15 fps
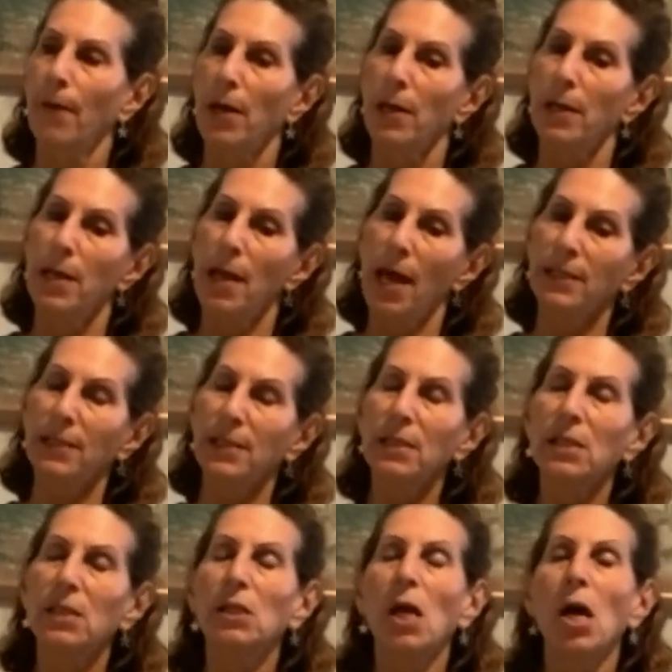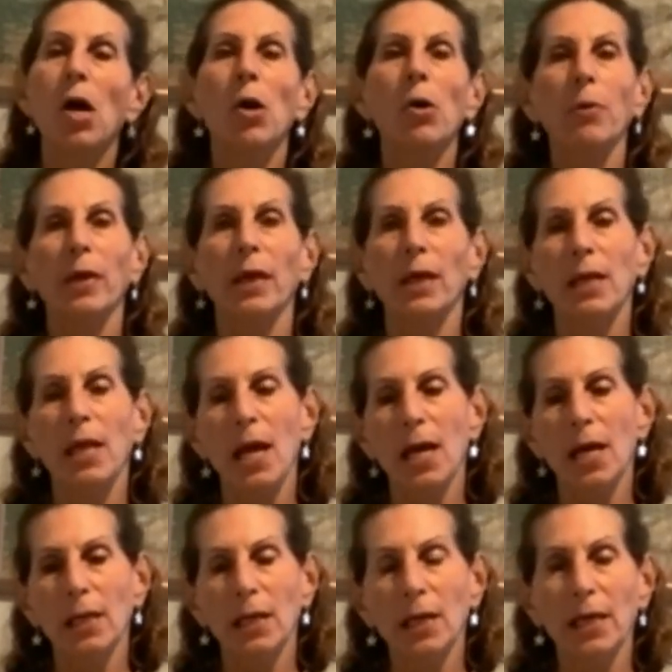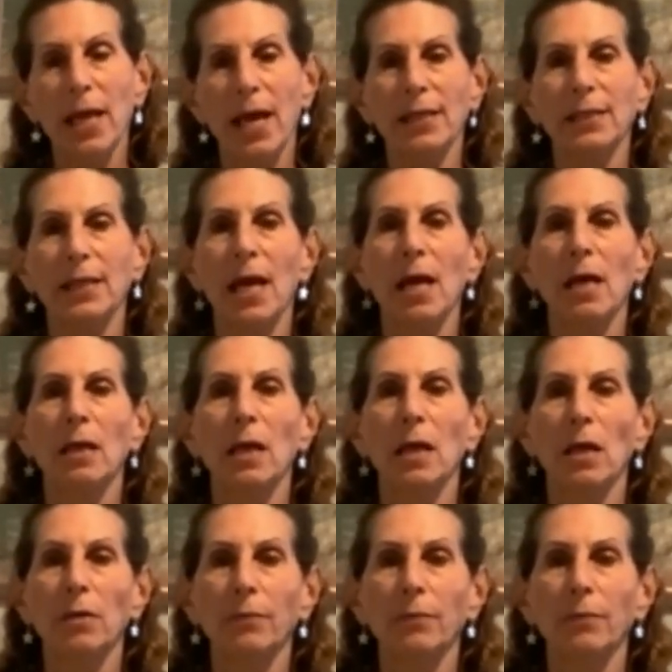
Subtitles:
Nice and slow, inhaling and exhaling.